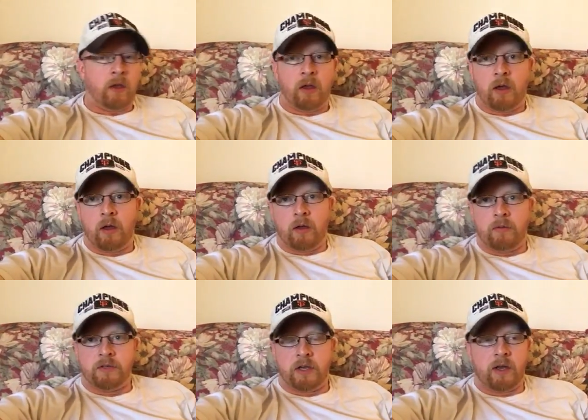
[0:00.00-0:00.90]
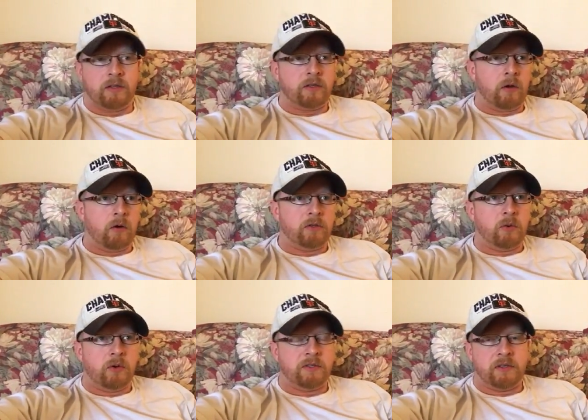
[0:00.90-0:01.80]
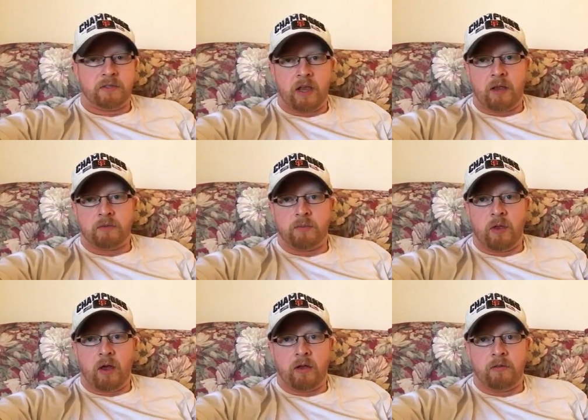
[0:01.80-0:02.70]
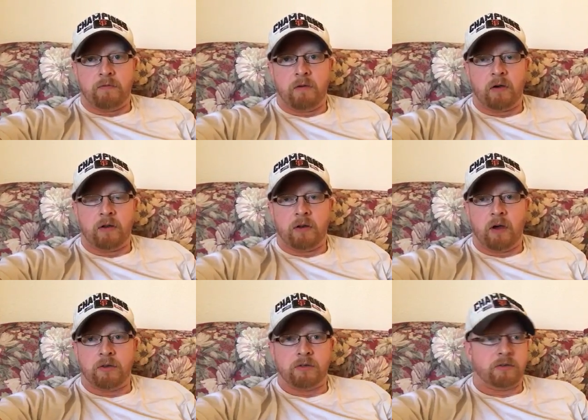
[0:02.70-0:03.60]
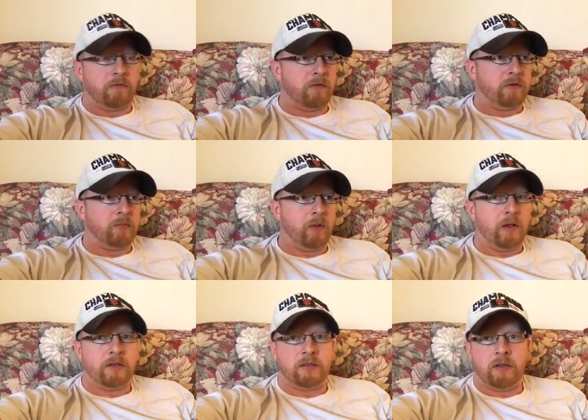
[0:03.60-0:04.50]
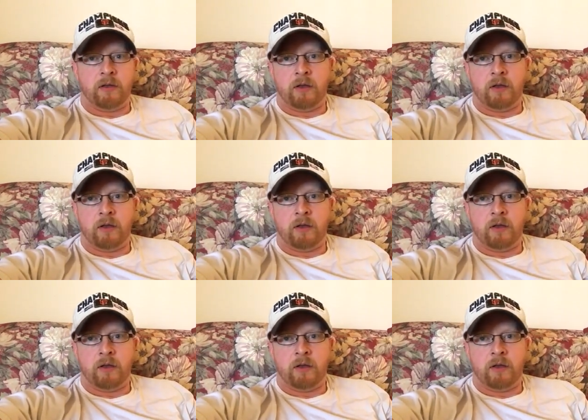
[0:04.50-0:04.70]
Uh, the Giants are 26 games behind the fucking Dodgers in first place.